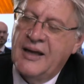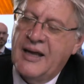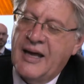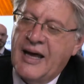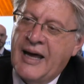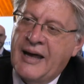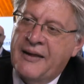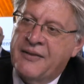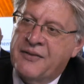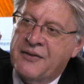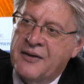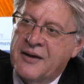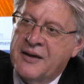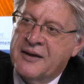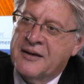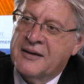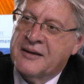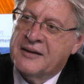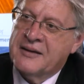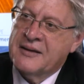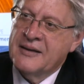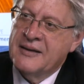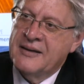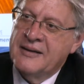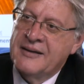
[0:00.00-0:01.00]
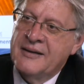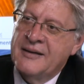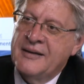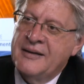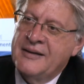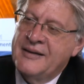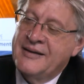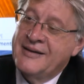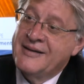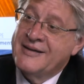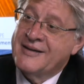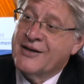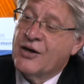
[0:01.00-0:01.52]
I think
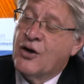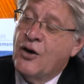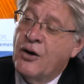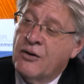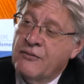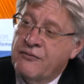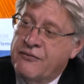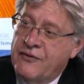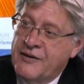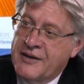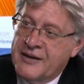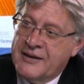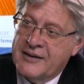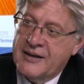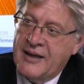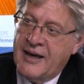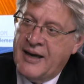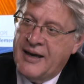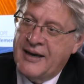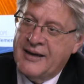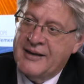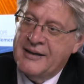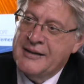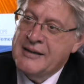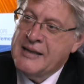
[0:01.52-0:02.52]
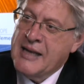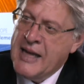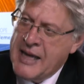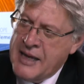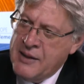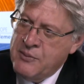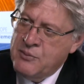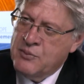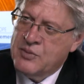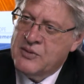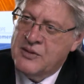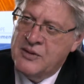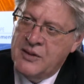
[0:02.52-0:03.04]
the conflict I
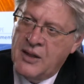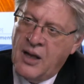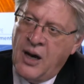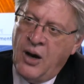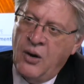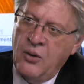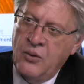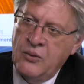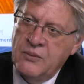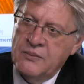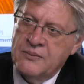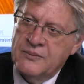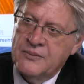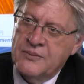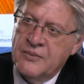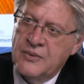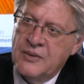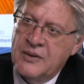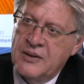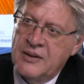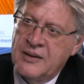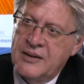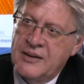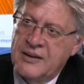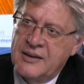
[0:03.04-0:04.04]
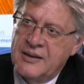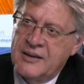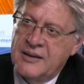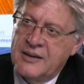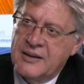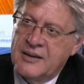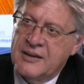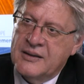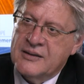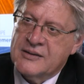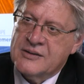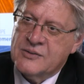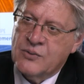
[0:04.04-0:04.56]
named now
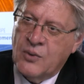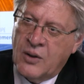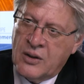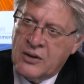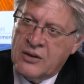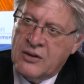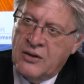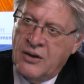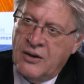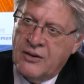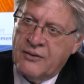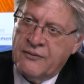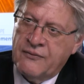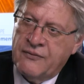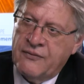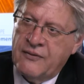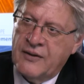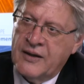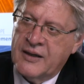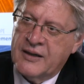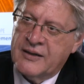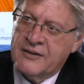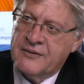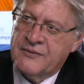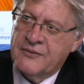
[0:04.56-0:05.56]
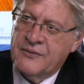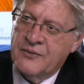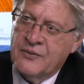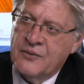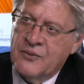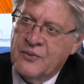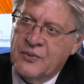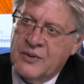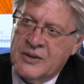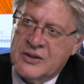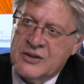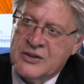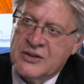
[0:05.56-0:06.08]
is one conflict
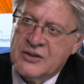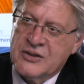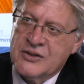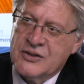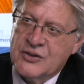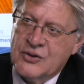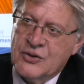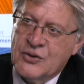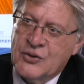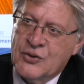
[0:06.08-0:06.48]
which